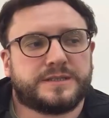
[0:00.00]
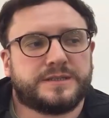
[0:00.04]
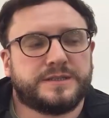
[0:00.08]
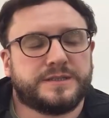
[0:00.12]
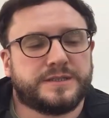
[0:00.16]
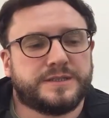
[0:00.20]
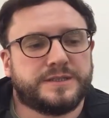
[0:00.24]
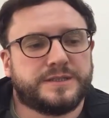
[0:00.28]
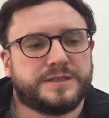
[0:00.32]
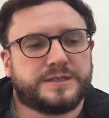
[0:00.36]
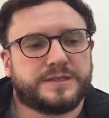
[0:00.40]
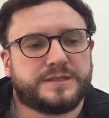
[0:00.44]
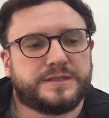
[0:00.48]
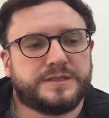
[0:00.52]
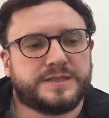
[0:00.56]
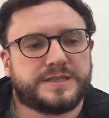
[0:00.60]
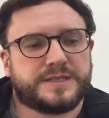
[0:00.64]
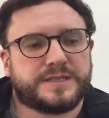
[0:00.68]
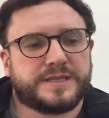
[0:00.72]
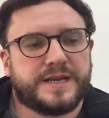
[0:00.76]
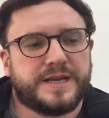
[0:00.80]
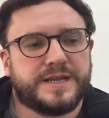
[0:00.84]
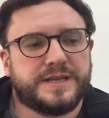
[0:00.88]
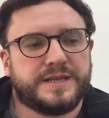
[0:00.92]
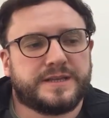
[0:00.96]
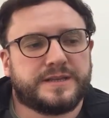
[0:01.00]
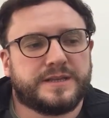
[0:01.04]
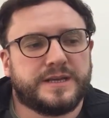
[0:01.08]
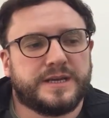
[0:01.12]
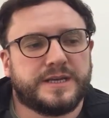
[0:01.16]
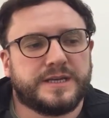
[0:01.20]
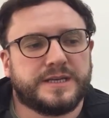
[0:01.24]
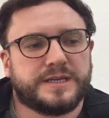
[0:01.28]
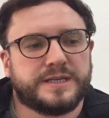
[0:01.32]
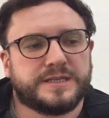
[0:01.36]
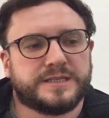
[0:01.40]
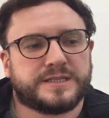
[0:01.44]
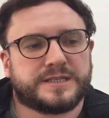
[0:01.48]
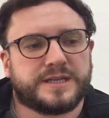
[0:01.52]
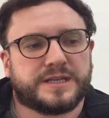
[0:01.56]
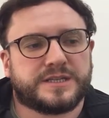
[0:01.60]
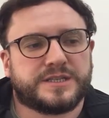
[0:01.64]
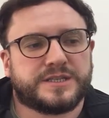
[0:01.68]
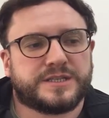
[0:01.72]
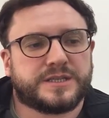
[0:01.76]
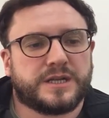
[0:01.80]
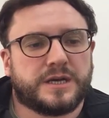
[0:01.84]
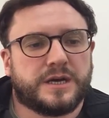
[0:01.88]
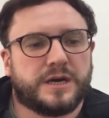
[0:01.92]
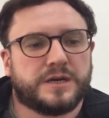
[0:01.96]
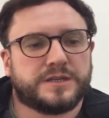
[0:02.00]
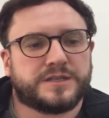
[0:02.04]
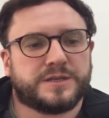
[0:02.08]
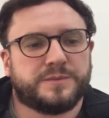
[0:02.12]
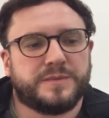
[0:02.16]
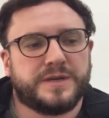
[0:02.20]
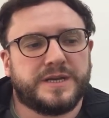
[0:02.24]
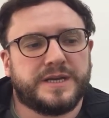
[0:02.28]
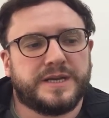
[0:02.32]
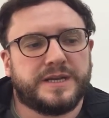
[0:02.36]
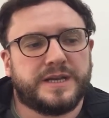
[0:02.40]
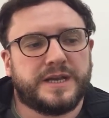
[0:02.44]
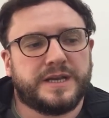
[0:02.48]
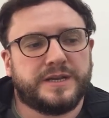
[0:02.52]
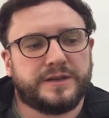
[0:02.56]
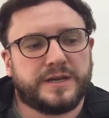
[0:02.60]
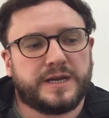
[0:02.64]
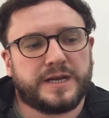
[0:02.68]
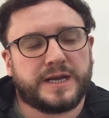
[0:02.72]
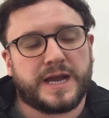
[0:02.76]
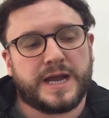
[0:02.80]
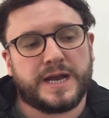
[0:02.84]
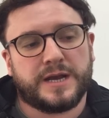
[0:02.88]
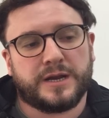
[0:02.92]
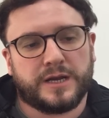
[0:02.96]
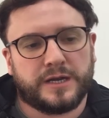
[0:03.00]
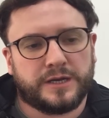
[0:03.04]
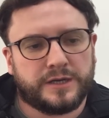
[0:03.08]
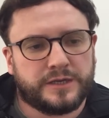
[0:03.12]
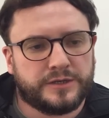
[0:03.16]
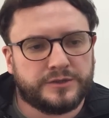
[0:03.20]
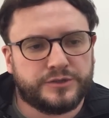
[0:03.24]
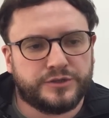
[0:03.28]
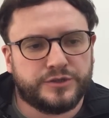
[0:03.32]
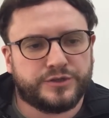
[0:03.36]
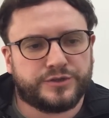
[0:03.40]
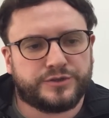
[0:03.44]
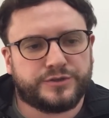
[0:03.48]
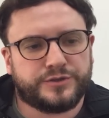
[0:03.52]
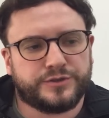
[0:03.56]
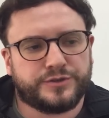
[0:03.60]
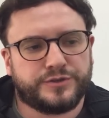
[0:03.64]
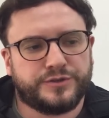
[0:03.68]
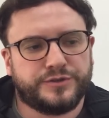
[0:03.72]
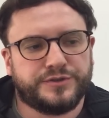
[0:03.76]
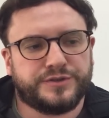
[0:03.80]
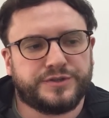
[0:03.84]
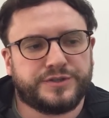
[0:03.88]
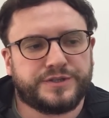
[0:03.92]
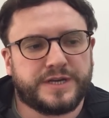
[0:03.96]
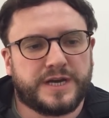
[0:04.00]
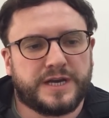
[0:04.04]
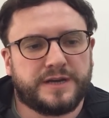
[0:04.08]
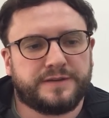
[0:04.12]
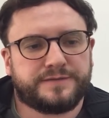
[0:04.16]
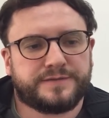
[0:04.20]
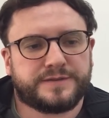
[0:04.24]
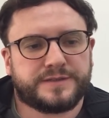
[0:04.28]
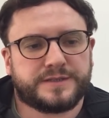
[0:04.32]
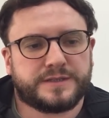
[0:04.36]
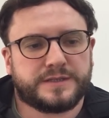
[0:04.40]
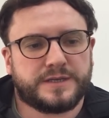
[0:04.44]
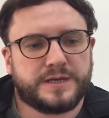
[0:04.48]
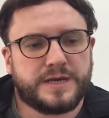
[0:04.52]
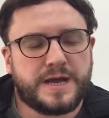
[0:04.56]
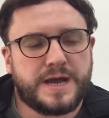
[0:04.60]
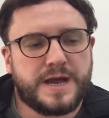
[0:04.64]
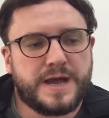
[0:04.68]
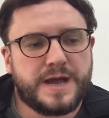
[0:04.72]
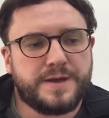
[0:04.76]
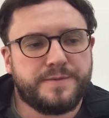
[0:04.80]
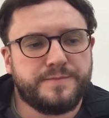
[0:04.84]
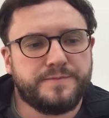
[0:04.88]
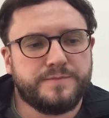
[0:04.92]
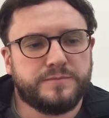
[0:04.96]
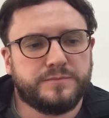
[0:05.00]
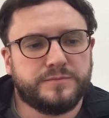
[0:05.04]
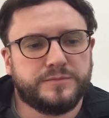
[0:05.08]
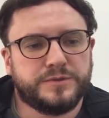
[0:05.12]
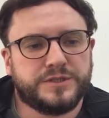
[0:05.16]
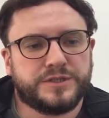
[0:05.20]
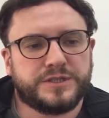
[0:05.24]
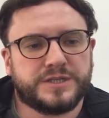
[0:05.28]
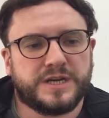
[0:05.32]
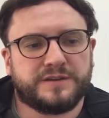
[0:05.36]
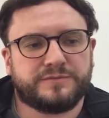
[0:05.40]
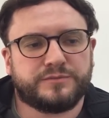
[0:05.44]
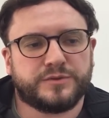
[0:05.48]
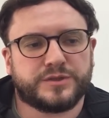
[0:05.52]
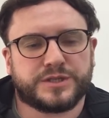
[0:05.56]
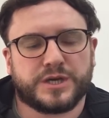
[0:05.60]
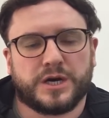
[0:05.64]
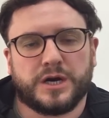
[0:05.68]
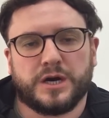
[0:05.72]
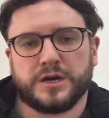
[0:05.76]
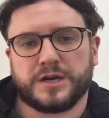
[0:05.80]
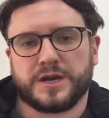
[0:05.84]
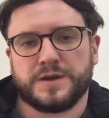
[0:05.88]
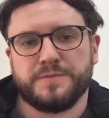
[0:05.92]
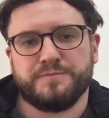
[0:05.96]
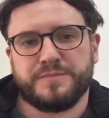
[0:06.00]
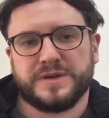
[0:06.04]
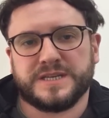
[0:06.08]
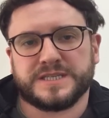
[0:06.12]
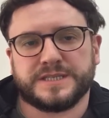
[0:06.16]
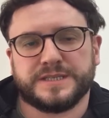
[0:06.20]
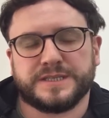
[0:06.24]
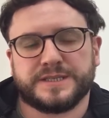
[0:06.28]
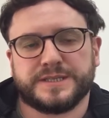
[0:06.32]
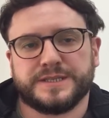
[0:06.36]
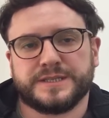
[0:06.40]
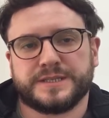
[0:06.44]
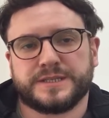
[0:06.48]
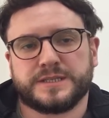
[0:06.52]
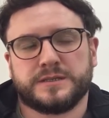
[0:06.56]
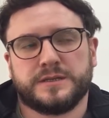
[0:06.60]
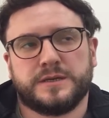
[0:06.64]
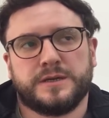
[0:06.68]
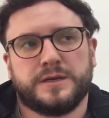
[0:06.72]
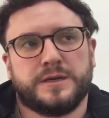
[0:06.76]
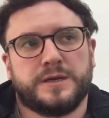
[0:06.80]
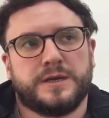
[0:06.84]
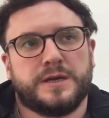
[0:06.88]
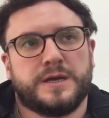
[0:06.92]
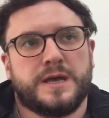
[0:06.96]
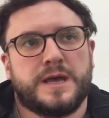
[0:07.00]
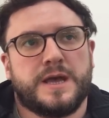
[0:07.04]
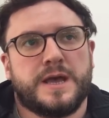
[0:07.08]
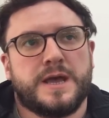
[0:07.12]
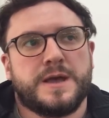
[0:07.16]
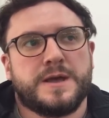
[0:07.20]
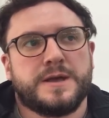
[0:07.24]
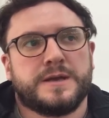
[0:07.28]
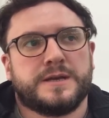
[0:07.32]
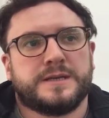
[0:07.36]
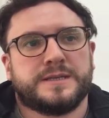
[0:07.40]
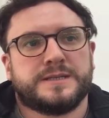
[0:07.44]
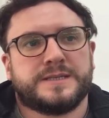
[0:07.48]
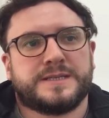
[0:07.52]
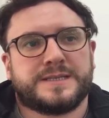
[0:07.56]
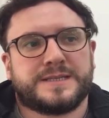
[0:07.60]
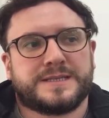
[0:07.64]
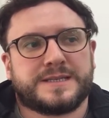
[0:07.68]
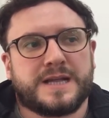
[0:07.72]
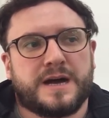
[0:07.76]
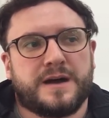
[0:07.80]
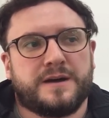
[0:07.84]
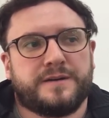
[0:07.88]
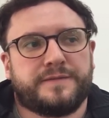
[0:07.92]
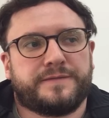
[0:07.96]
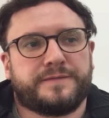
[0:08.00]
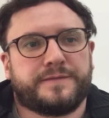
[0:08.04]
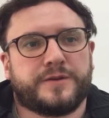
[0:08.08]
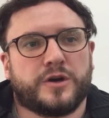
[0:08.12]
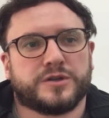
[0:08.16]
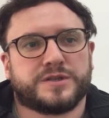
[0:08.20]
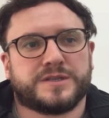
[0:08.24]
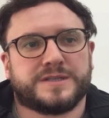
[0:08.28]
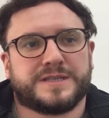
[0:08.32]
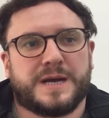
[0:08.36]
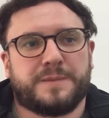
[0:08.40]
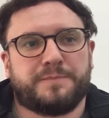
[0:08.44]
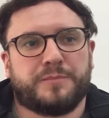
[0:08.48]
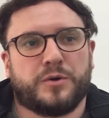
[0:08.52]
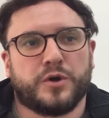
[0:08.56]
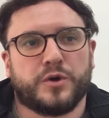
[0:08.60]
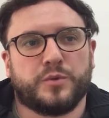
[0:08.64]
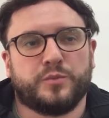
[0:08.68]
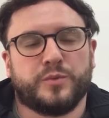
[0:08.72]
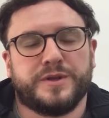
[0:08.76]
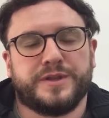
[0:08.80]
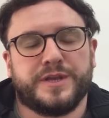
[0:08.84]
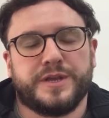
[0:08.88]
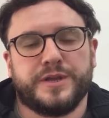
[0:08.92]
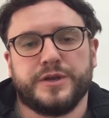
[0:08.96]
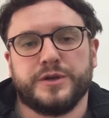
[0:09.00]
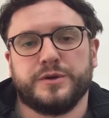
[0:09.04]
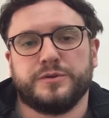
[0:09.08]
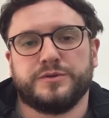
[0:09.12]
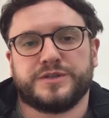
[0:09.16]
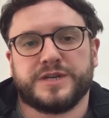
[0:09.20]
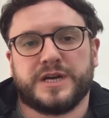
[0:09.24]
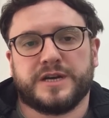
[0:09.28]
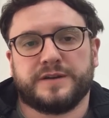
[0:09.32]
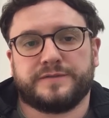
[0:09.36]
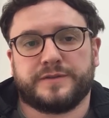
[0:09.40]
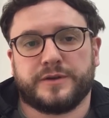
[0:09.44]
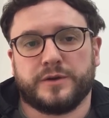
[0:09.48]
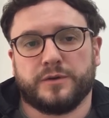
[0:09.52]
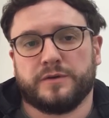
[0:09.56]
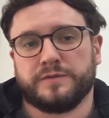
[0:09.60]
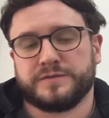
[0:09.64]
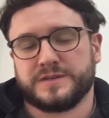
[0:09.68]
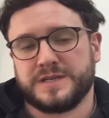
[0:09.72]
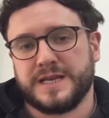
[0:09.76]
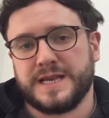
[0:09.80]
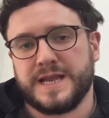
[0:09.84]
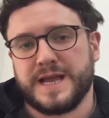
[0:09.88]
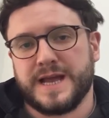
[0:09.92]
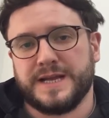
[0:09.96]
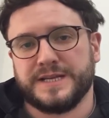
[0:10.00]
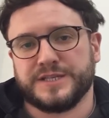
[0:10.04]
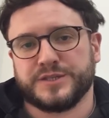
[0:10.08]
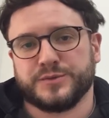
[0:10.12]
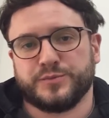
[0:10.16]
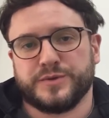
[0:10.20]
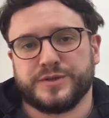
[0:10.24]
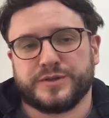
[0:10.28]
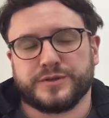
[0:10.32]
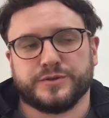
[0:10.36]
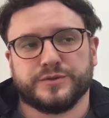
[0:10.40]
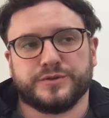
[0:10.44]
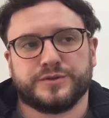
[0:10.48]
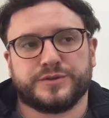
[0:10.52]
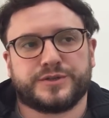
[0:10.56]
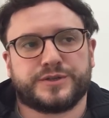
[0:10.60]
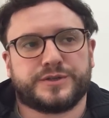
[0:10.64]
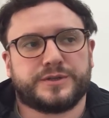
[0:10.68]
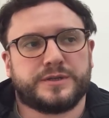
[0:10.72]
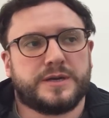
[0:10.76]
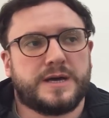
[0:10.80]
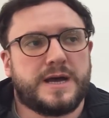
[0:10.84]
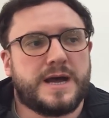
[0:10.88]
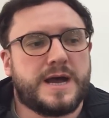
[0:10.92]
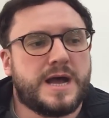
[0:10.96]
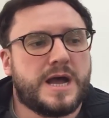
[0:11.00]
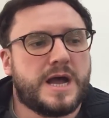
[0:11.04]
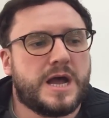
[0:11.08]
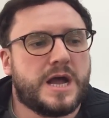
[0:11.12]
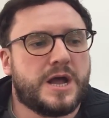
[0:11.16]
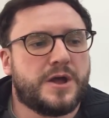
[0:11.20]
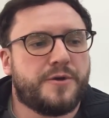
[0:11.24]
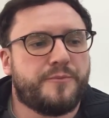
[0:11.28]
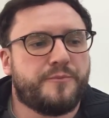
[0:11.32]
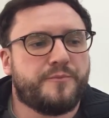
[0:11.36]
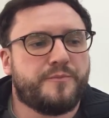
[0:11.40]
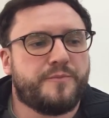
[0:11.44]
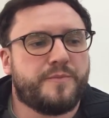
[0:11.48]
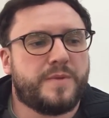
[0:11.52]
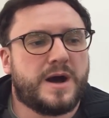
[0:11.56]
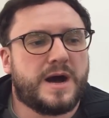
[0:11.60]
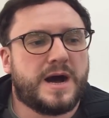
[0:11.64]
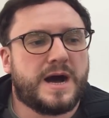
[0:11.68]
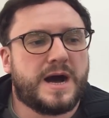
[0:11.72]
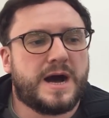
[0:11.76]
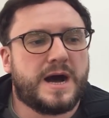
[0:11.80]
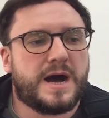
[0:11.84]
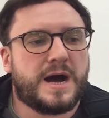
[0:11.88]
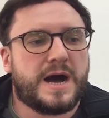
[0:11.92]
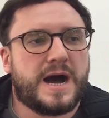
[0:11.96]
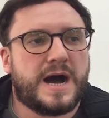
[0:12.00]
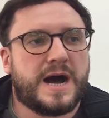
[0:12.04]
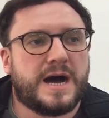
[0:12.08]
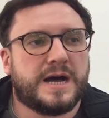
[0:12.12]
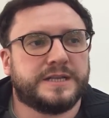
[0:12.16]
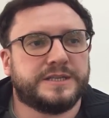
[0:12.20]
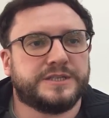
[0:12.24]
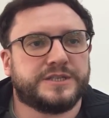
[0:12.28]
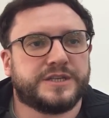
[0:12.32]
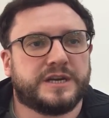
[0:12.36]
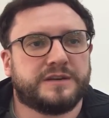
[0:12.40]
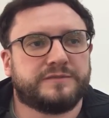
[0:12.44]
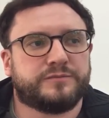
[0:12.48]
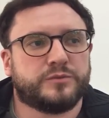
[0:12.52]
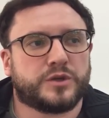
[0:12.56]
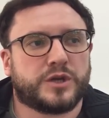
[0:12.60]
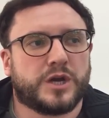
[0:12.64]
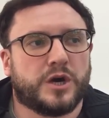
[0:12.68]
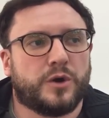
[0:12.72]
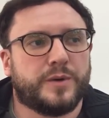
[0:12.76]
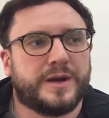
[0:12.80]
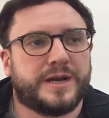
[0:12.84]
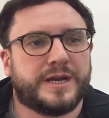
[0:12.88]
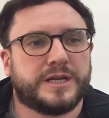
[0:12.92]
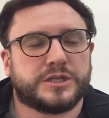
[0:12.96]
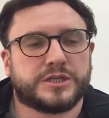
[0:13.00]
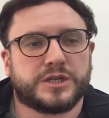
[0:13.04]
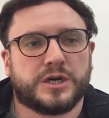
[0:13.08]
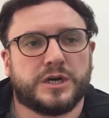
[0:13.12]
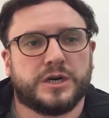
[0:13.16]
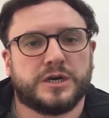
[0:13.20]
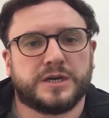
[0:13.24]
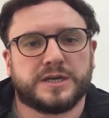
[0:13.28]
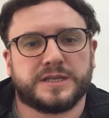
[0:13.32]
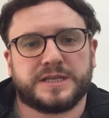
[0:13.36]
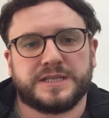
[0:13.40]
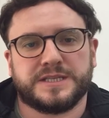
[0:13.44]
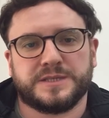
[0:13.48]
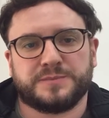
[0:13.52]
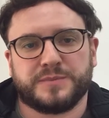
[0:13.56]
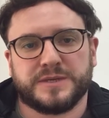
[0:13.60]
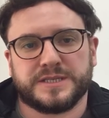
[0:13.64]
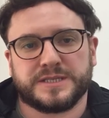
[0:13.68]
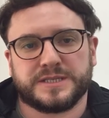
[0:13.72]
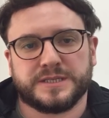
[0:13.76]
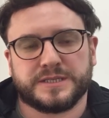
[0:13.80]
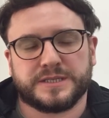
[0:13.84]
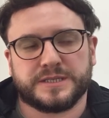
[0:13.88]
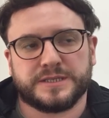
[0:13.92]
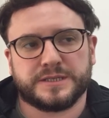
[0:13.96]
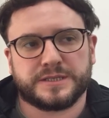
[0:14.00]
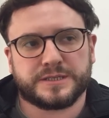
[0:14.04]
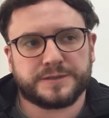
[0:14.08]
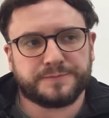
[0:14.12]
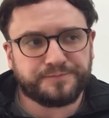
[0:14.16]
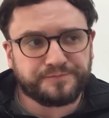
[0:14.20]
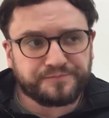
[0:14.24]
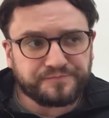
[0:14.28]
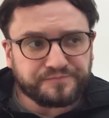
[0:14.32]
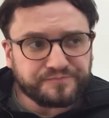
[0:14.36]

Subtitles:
There's certain things that start, I mean, and again, and I just use Jeff's. Jeff was targeting businesses. Staff got to that point where they knew Jeff, they were obviously liaising with us, and Jeff would go in and target these businesses.